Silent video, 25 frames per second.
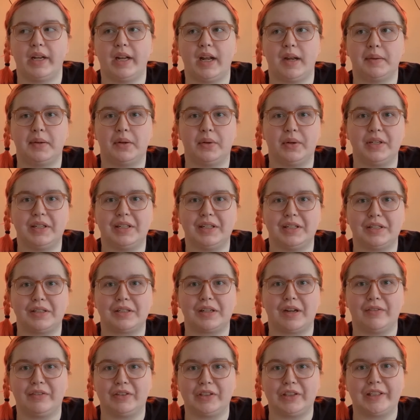I'm going to
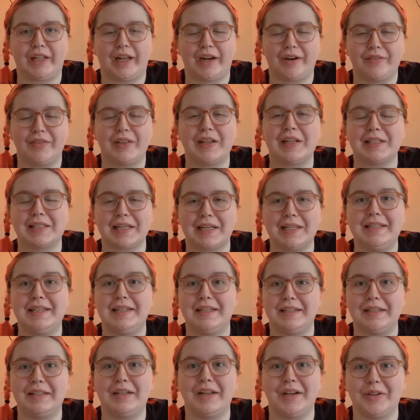discover a lot of things I
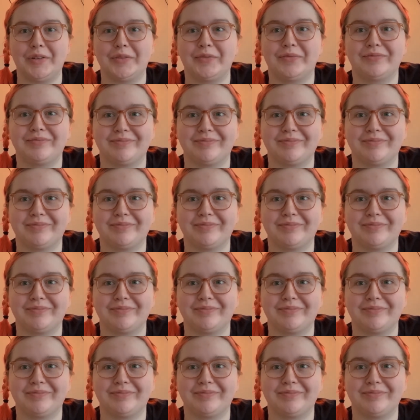didn't know.